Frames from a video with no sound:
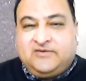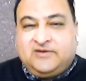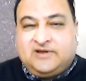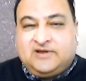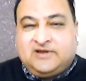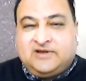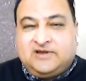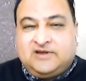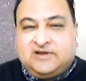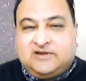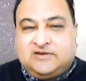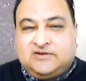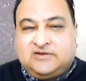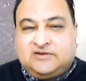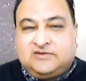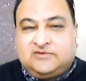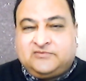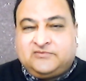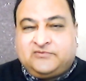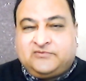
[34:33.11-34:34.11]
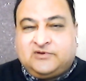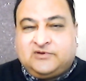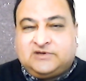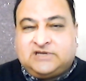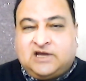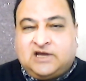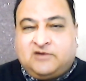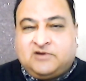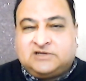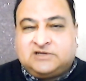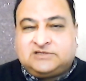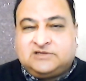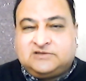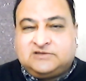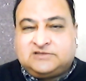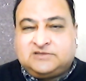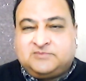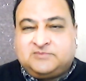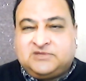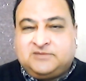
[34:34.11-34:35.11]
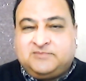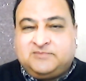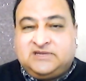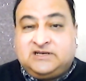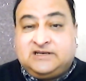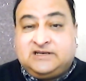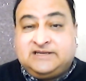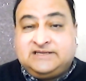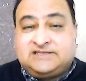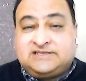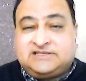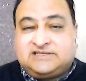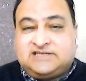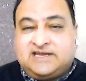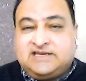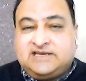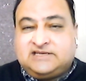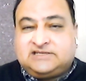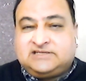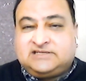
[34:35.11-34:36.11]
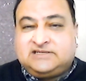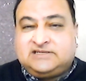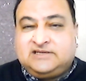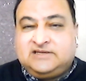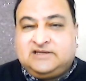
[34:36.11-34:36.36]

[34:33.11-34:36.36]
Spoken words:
for dawah to some of the Middle East states,